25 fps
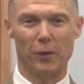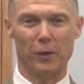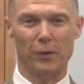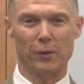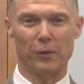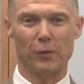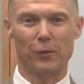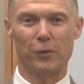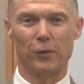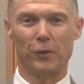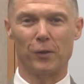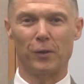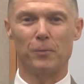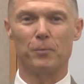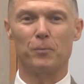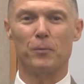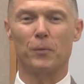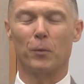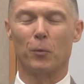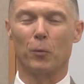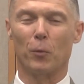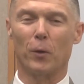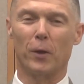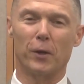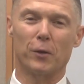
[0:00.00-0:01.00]
Agency.
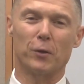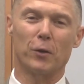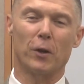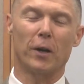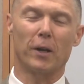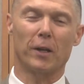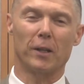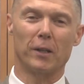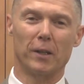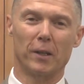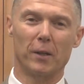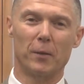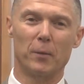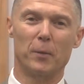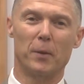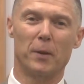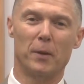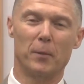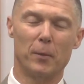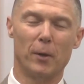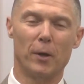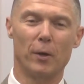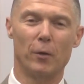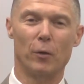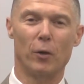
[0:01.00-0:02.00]
I want to talk a little bit
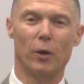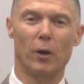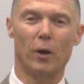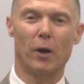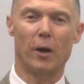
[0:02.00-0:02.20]
about